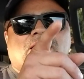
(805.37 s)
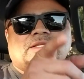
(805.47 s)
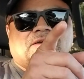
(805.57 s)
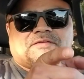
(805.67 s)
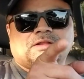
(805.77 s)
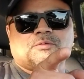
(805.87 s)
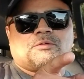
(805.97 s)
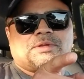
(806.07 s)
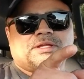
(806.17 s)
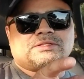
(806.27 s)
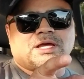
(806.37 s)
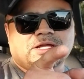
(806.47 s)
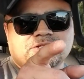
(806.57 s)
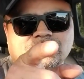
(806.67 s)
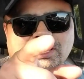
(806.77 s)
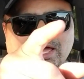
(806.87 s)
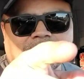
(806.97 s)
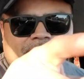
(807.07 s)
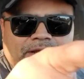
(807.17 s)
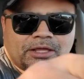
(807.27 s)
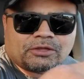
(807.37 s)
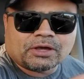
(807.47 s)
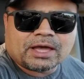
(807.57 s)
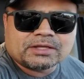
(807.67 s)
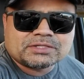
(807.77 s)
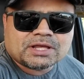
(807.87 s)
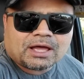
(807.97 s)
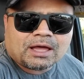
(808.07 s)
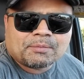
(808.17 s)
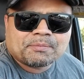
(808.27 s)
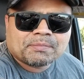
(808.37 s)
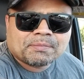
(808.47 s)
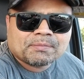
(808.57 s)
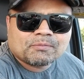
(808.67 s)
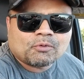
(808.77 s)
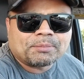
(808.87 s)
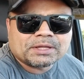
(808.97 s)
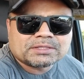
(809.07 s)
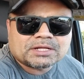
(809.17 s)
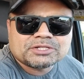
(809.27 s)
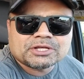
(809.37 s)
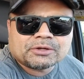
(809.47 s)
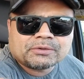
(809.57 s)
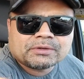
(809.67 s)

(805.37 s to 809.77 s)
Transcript: definitely will be in touch, and you guys will be in touch soon.